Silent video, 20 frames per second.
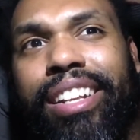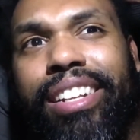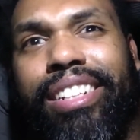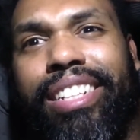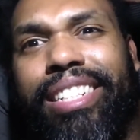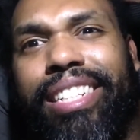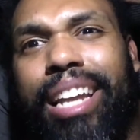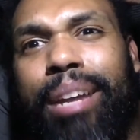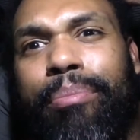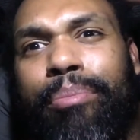The
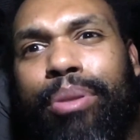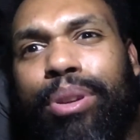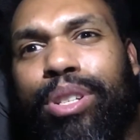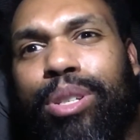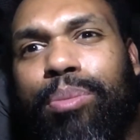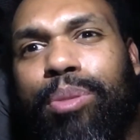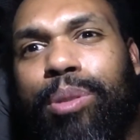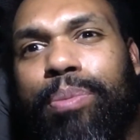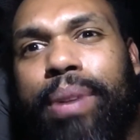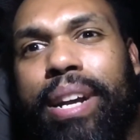same
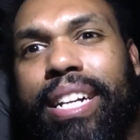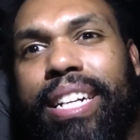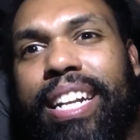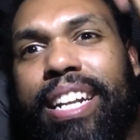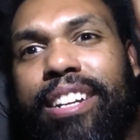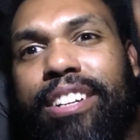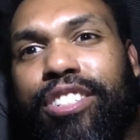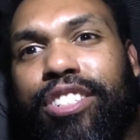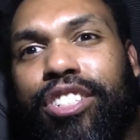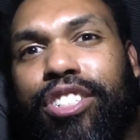principles back
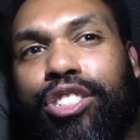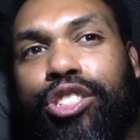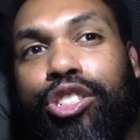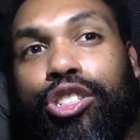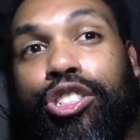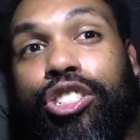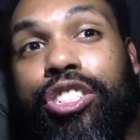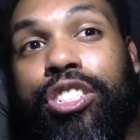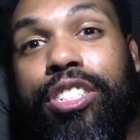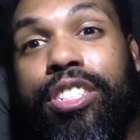then are,
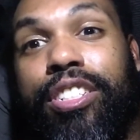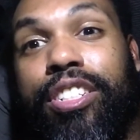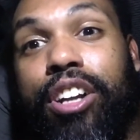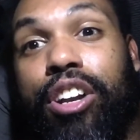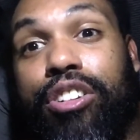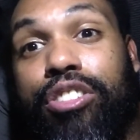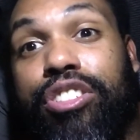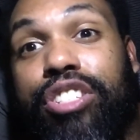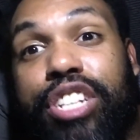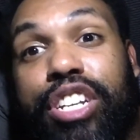
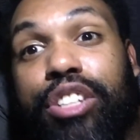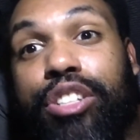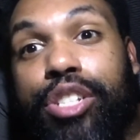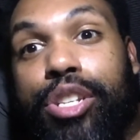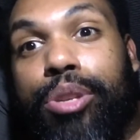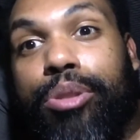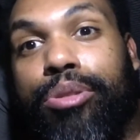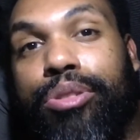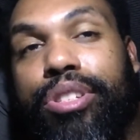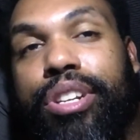are still
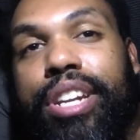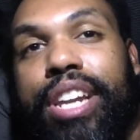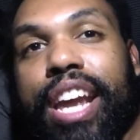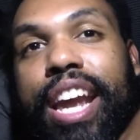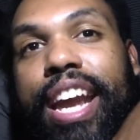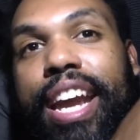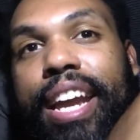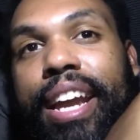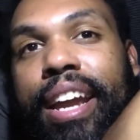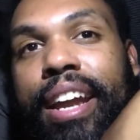used
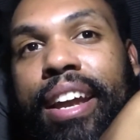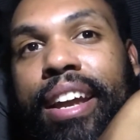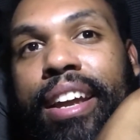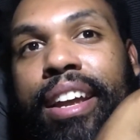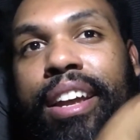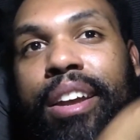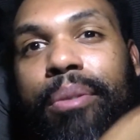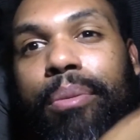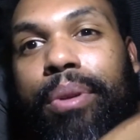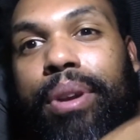today
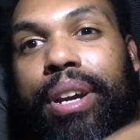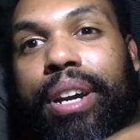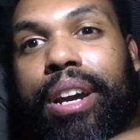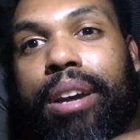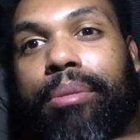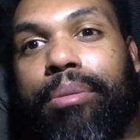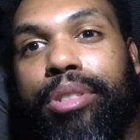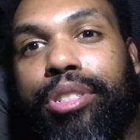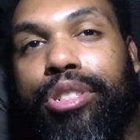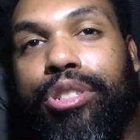when it
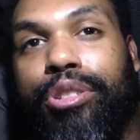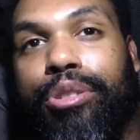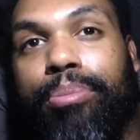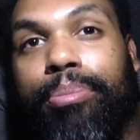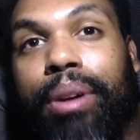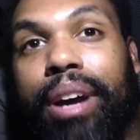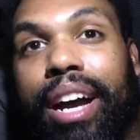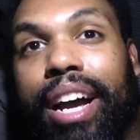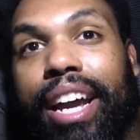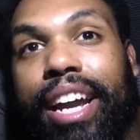comes to
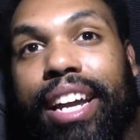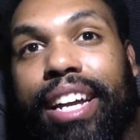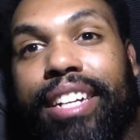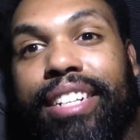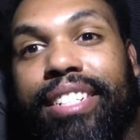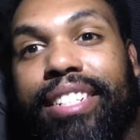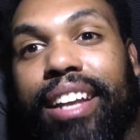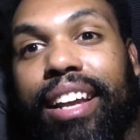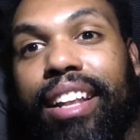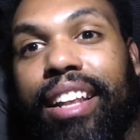buying
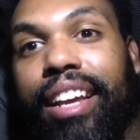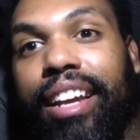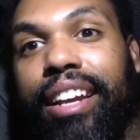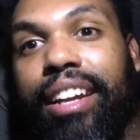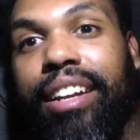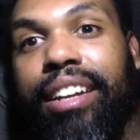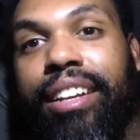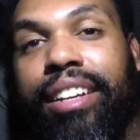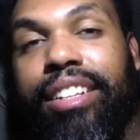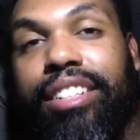and selling
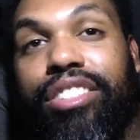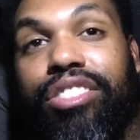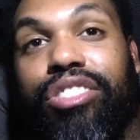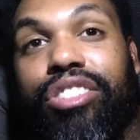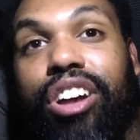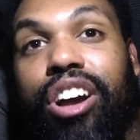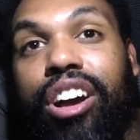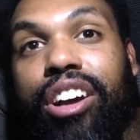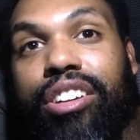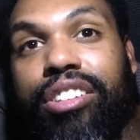
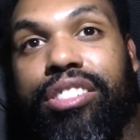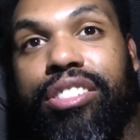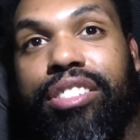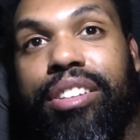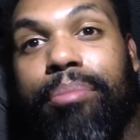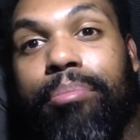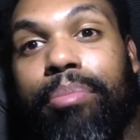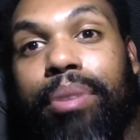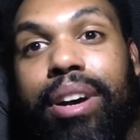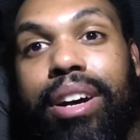stocks
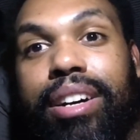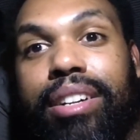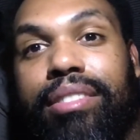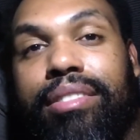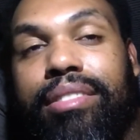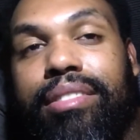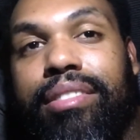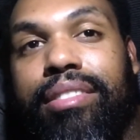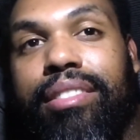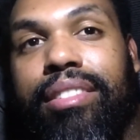and
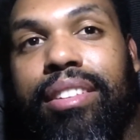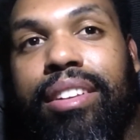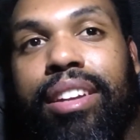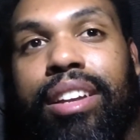bonds.